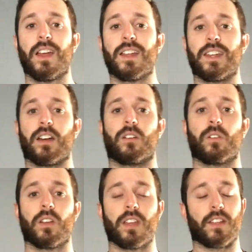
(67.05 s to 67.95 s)
Now,
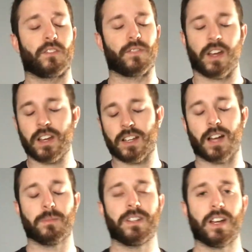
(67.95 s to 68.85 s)
it's very
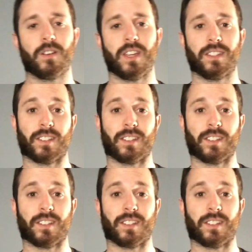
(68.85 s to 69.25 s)
common nowadays,